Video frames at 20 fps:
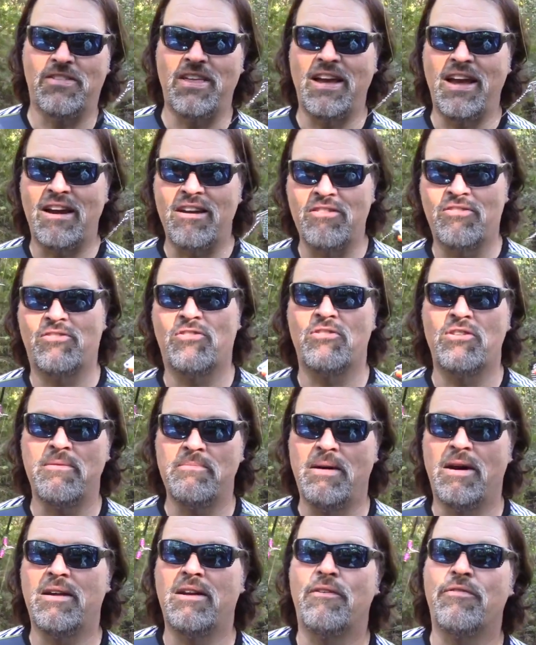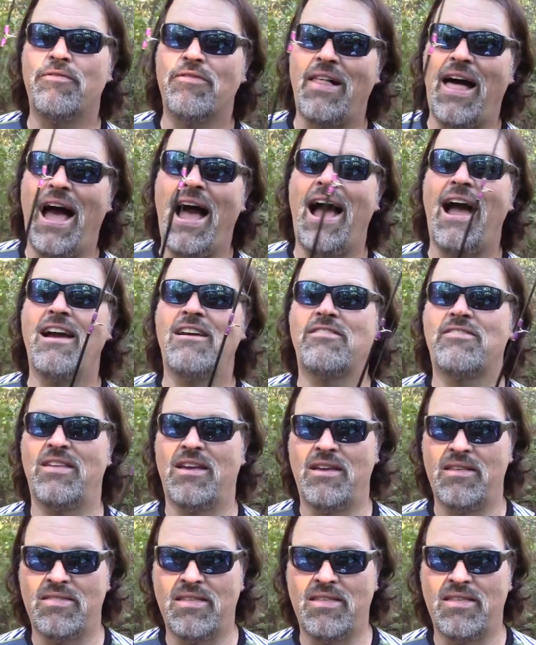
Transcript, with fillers: They got a certain amount of flash. They,